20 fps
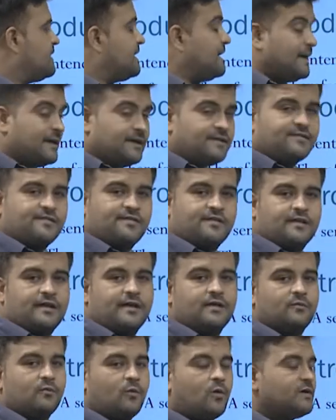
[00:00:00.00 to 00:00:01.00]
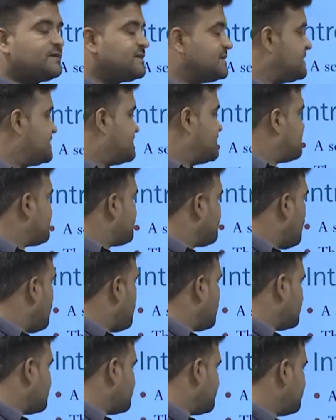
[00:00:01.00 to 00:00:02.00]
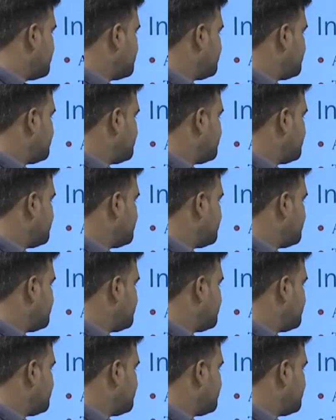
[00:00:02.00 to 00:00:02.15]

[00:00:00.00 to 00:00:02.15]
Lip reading: is and what it is not.